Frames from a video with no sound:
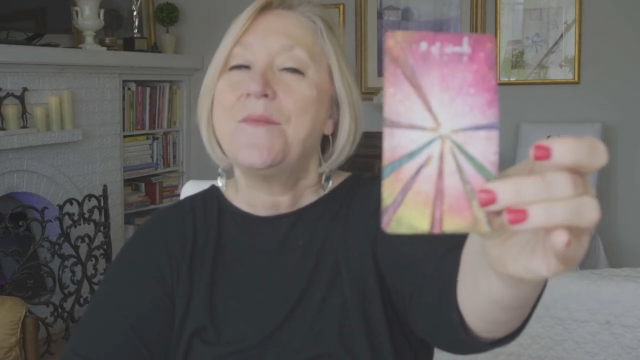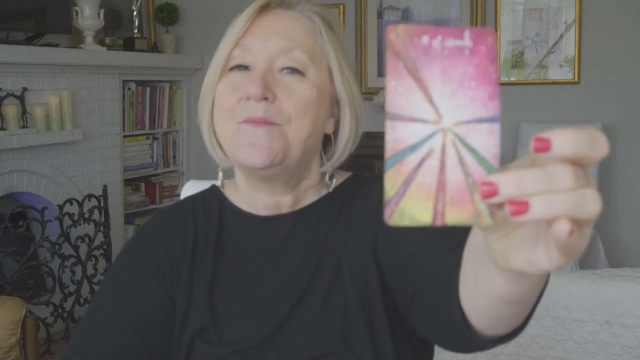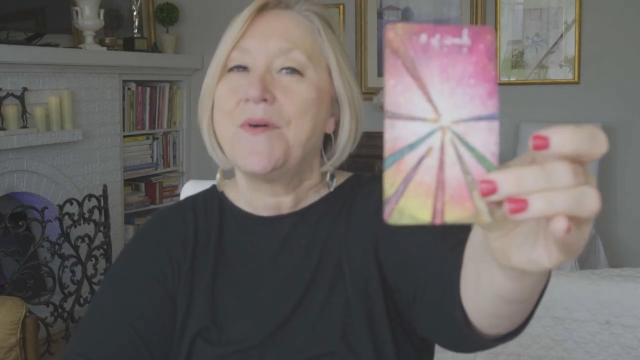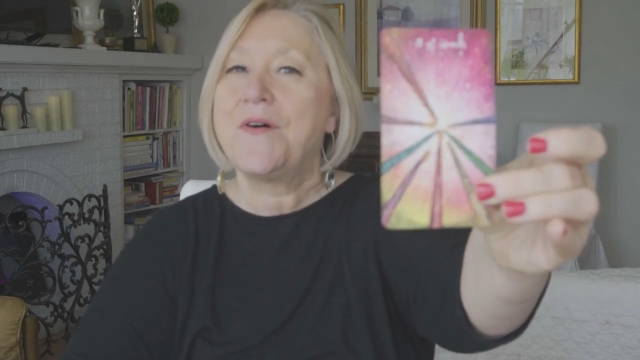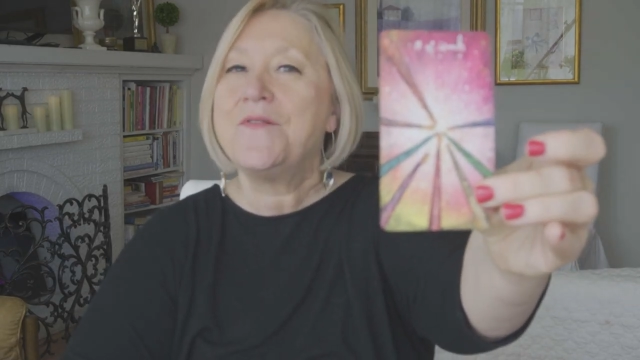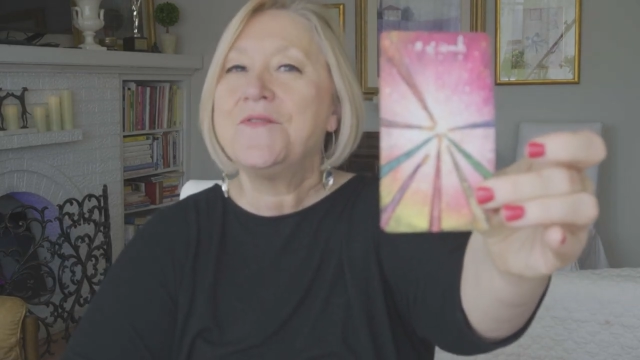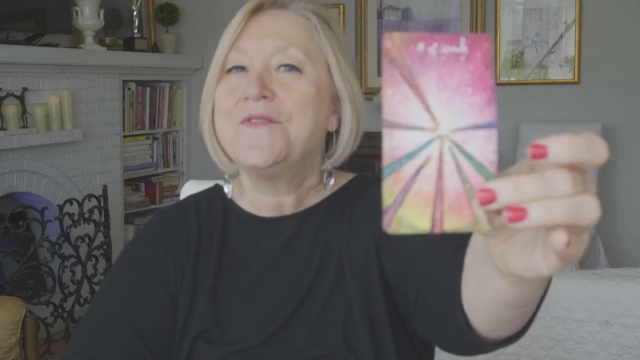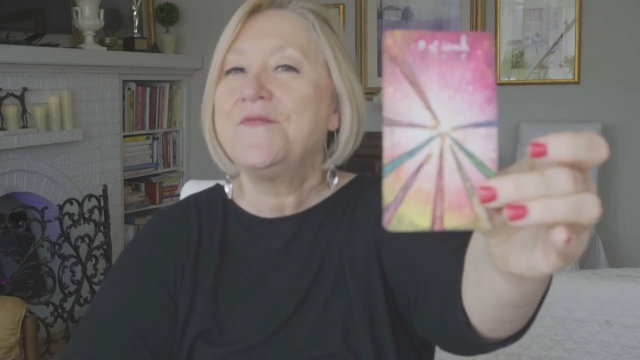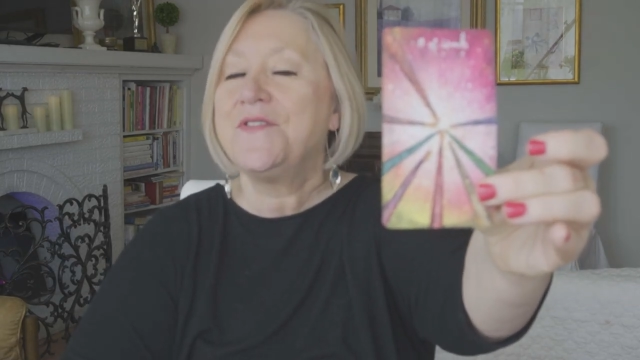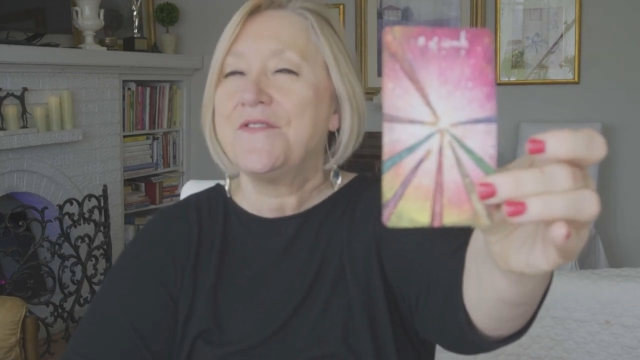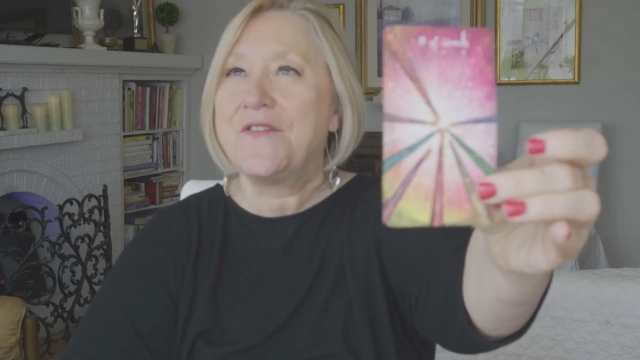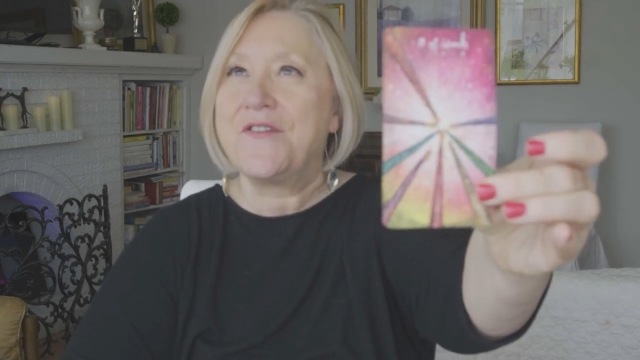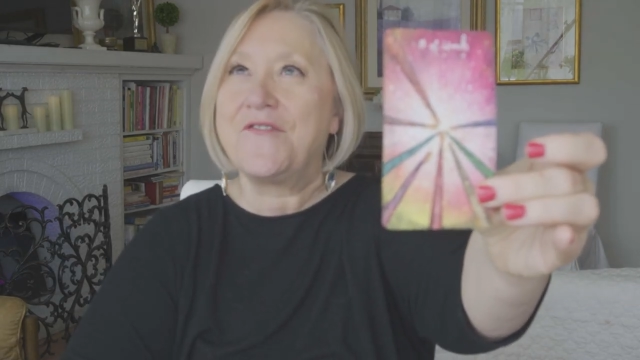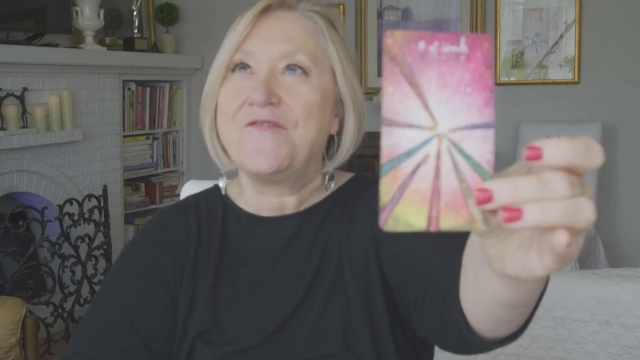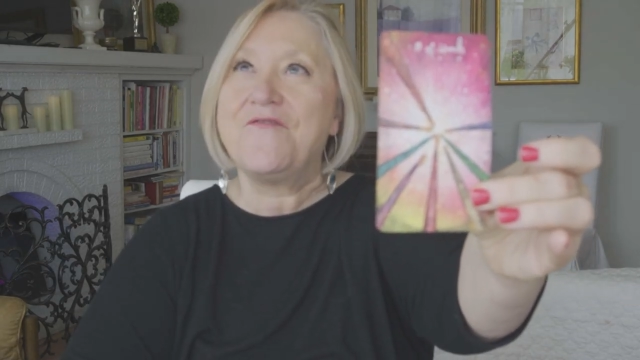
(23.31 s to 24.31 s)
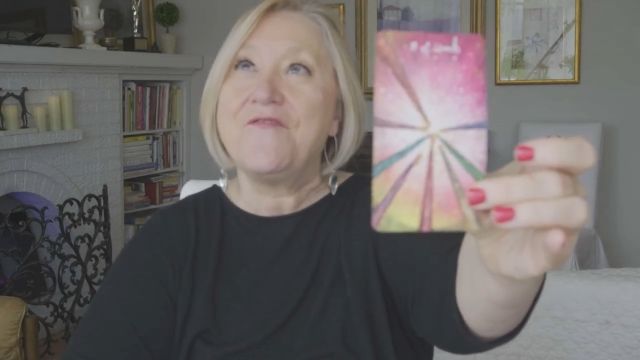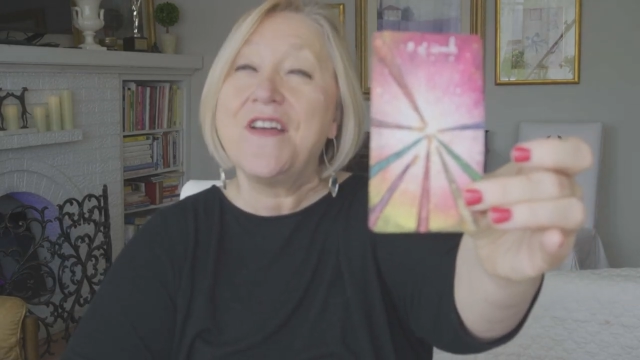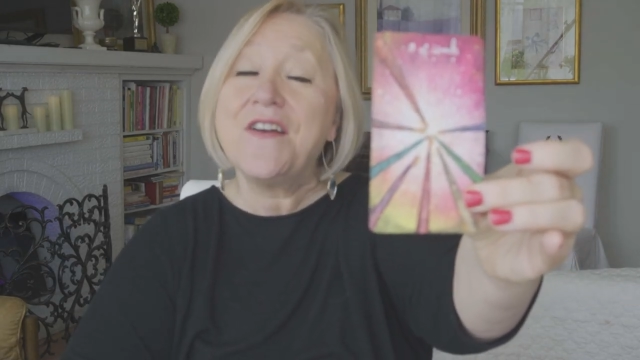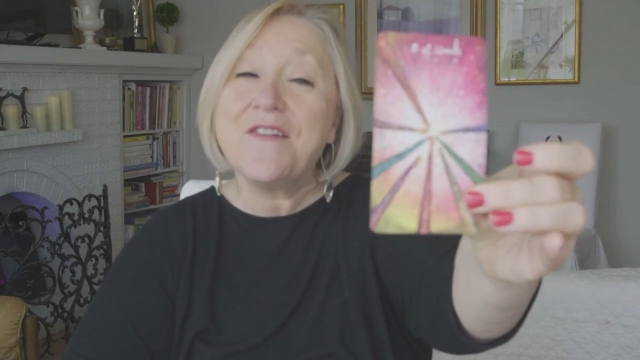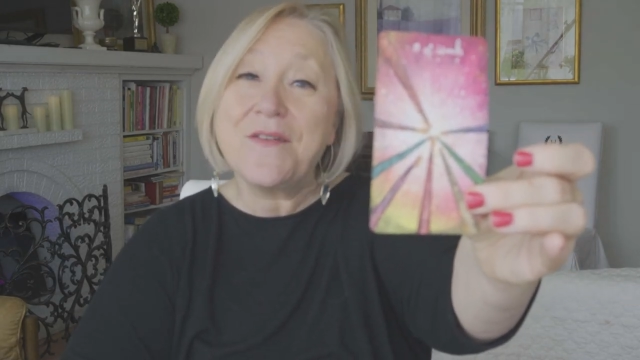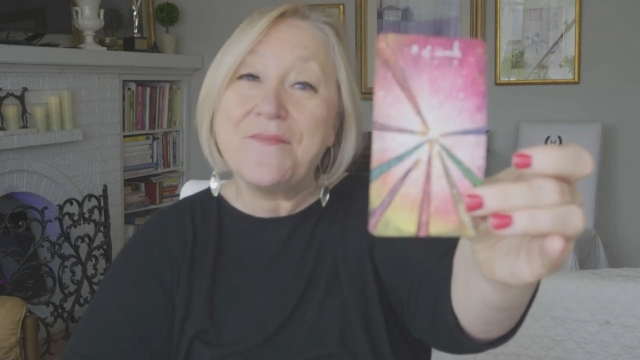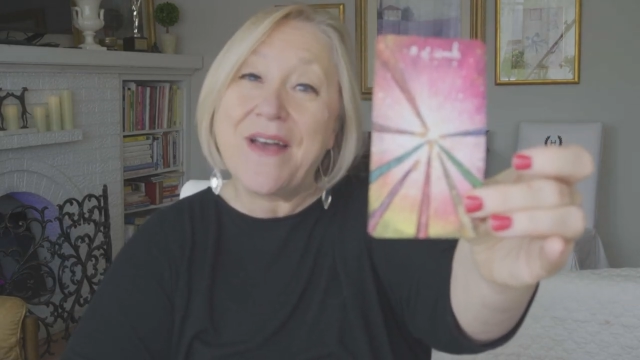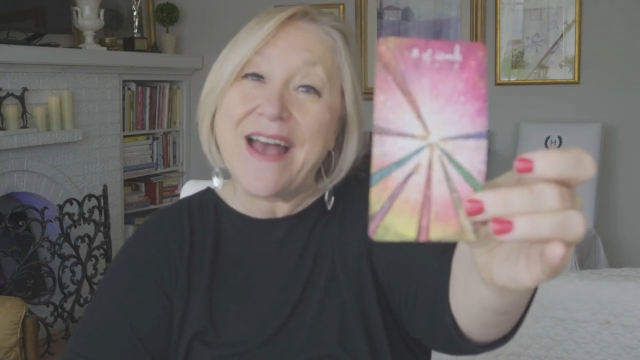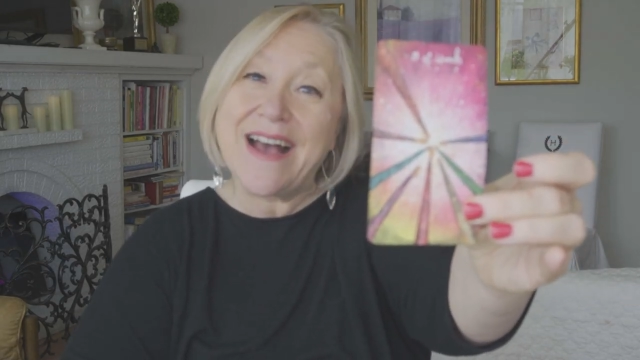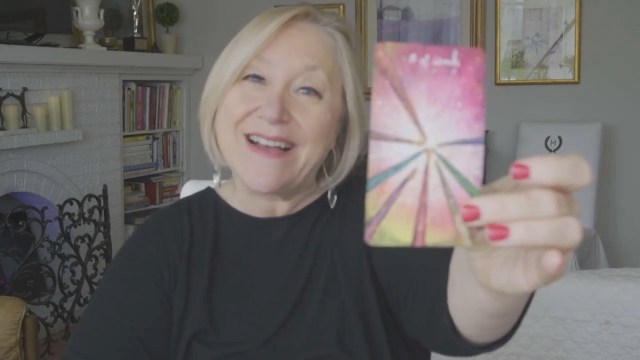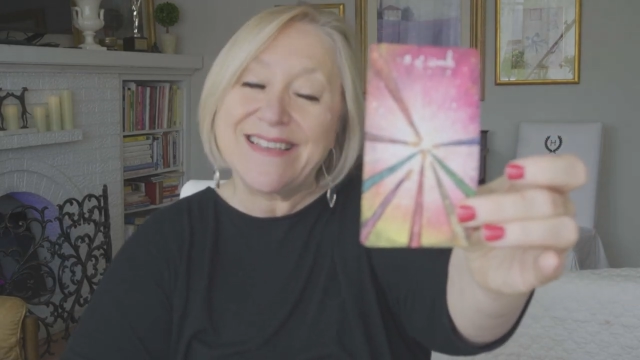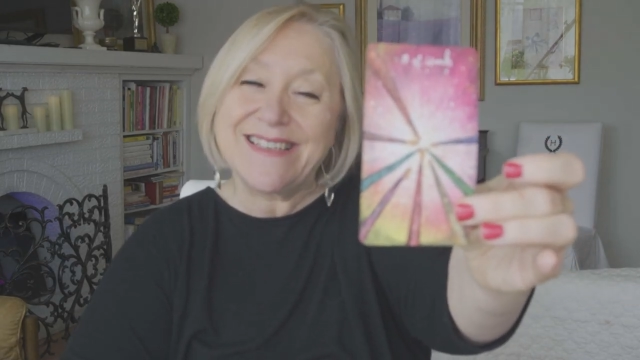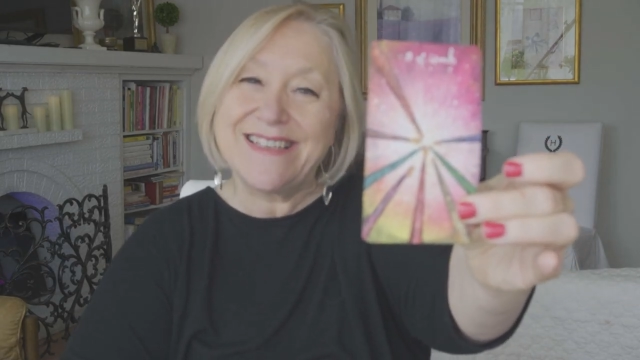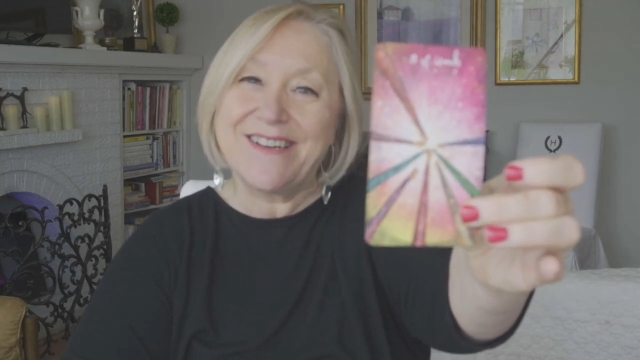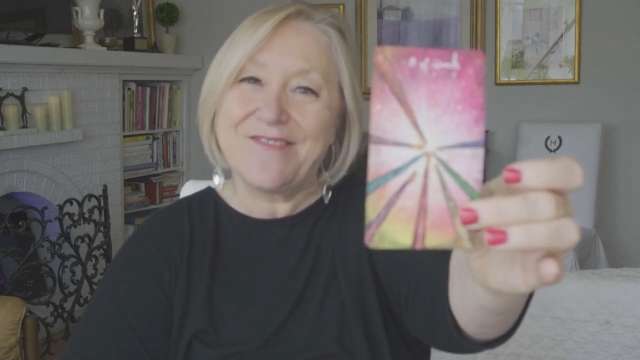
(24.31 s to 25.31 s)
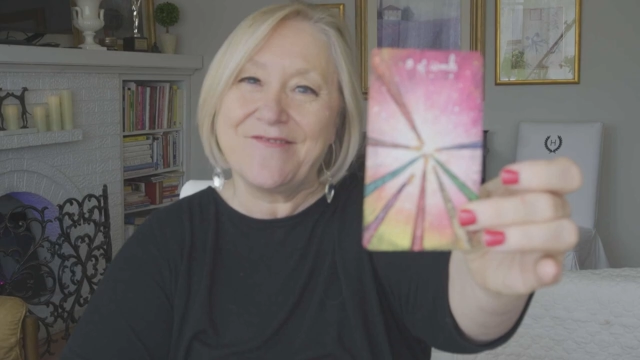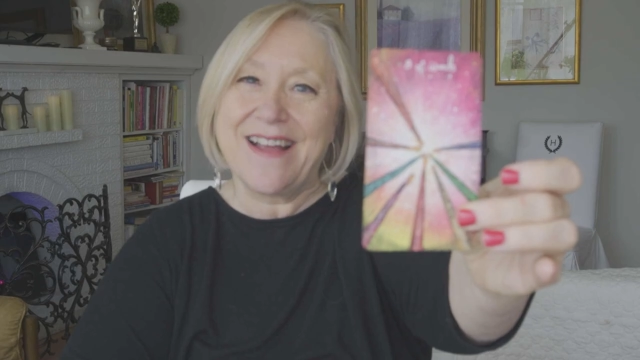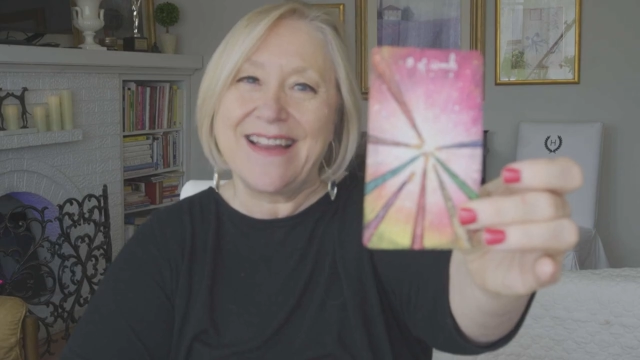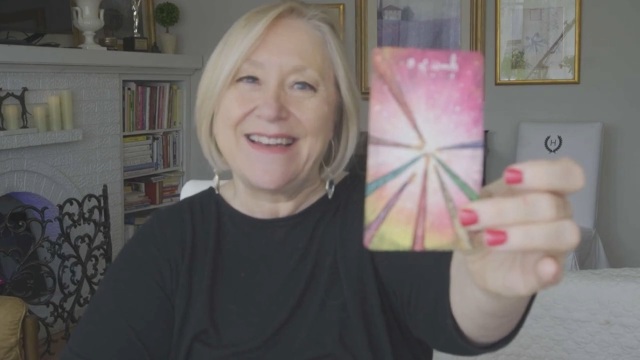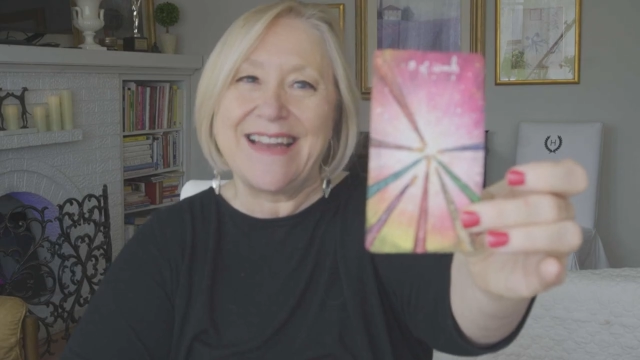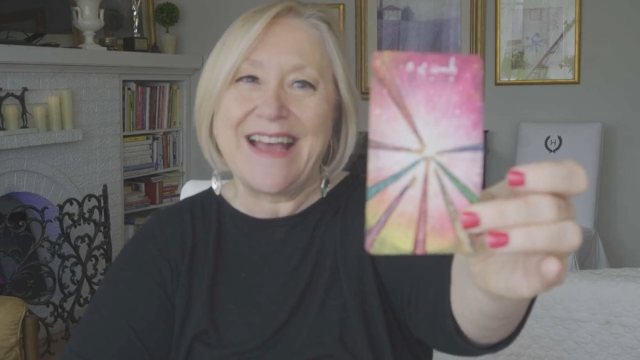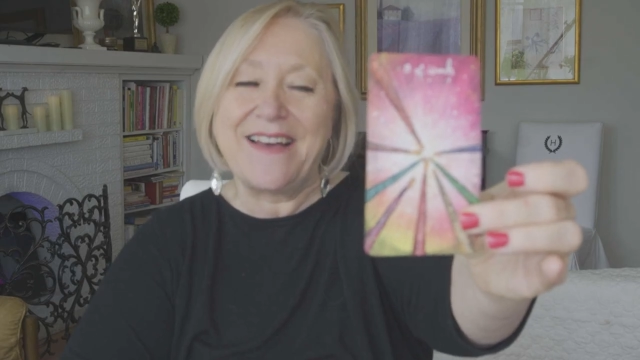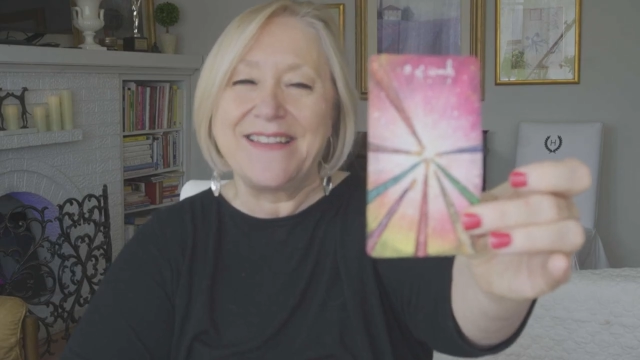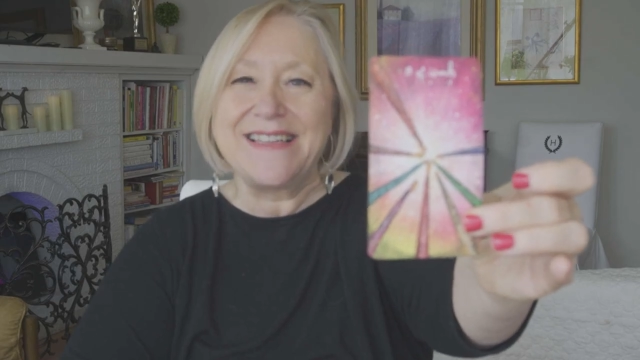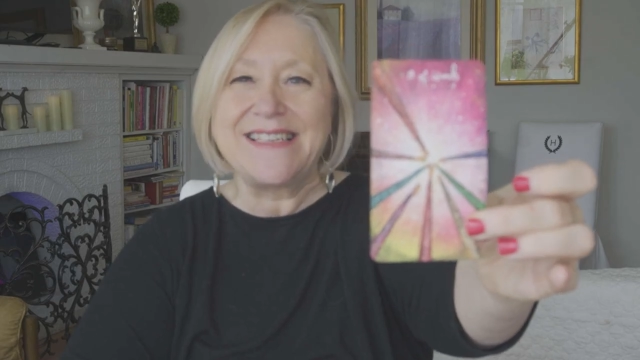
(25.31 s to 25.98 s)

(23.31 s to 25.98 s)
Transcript: Both of you are very passionate right now.